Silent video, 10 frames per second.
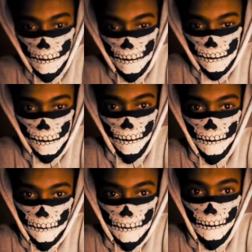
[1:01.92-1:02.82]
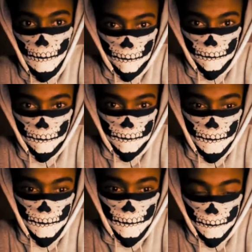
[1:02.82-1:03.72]
So I did a lot of,
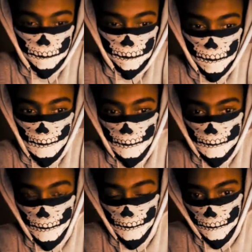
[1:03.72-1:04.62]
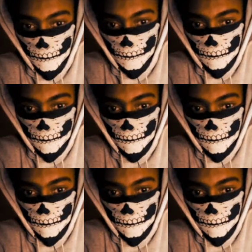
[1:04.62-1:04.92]
black hat hacking.